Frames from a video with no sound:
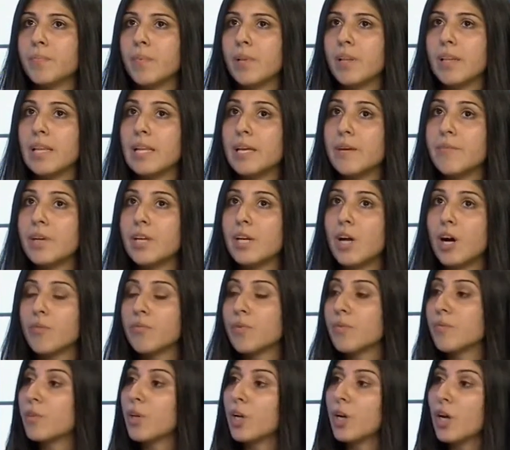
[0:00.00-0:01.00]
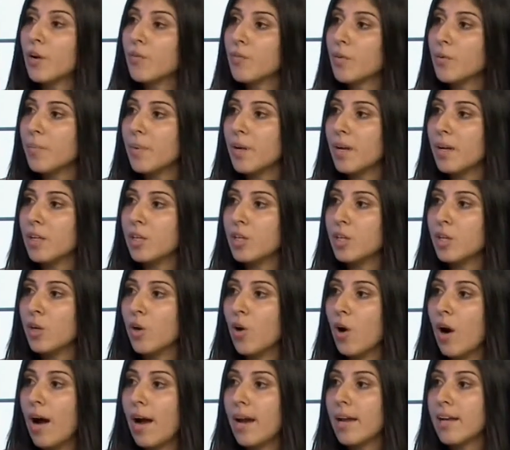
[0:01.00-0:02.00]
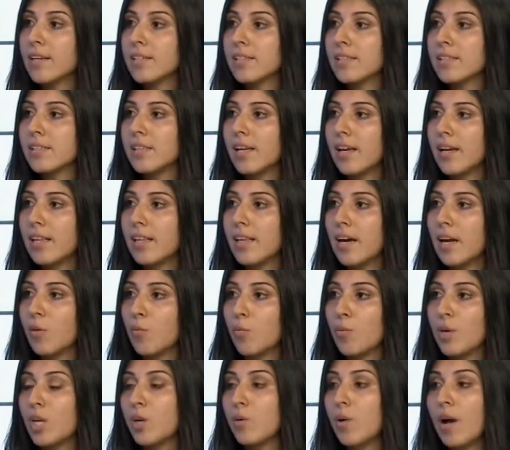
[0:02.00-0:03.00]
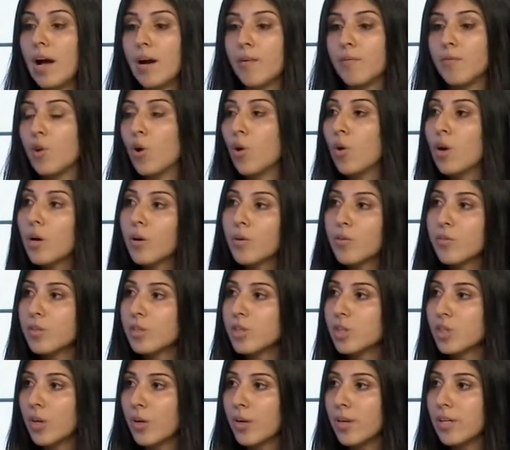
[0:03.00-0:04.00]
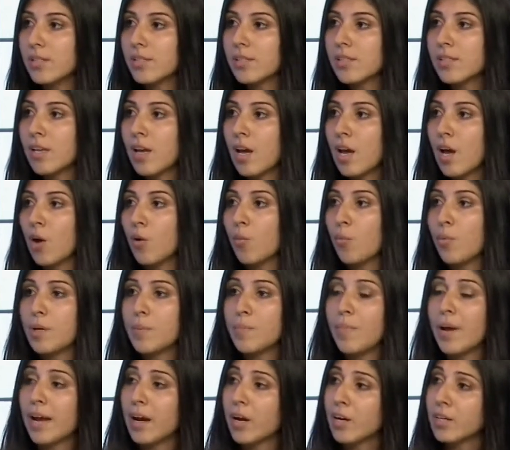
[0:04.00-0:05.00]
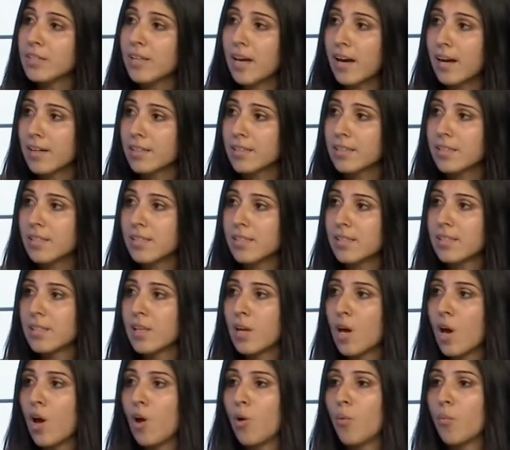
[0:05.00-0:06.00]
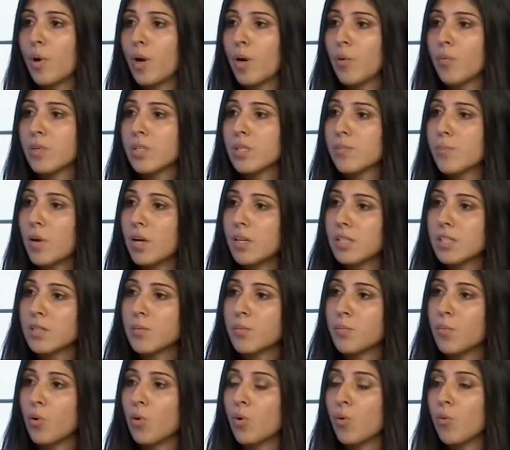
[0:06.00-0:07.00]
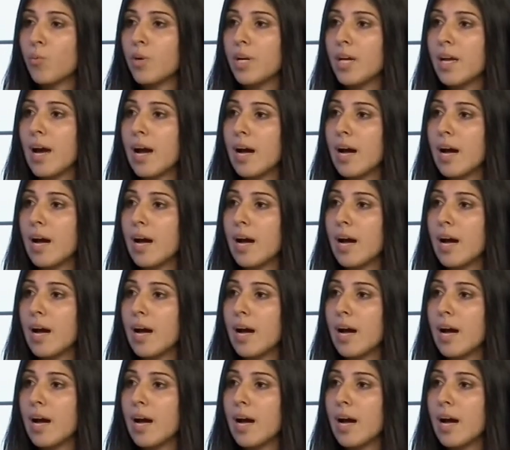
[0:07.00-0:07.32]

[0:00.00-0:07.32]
living off of the government. You know, I can say that we have no health insurance. We pay our taxes. We're responsible. We